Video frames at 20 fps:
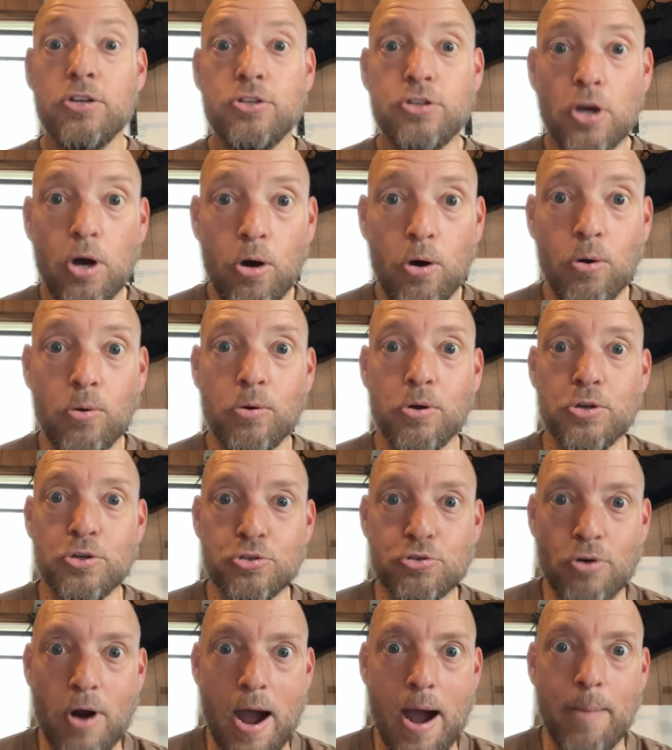Don't
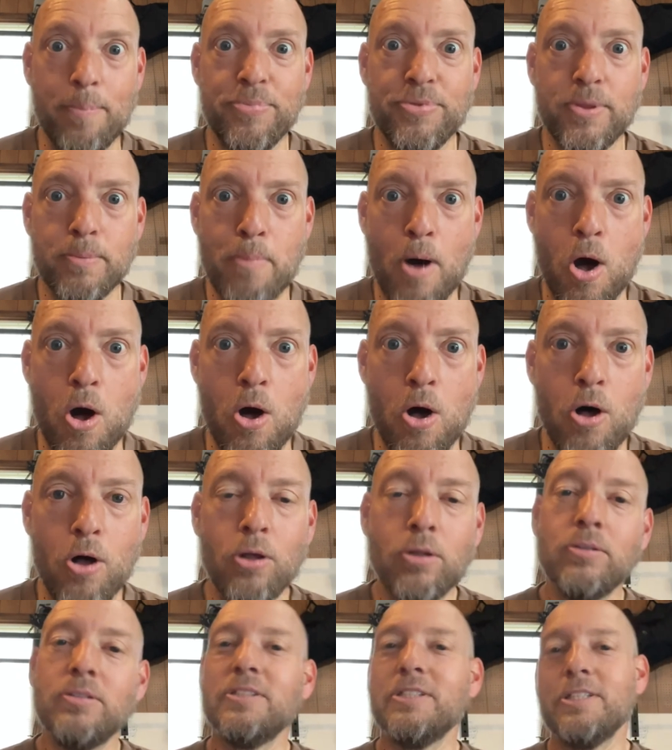drop the
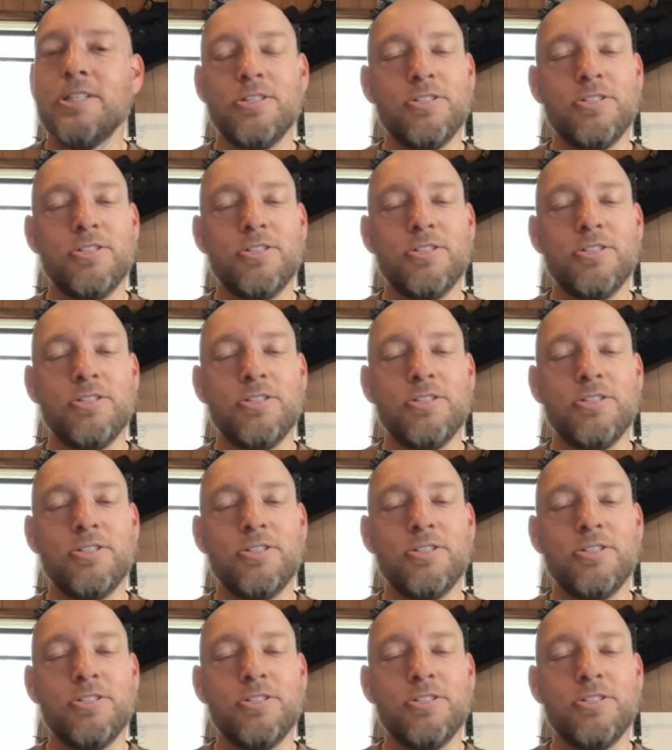ball.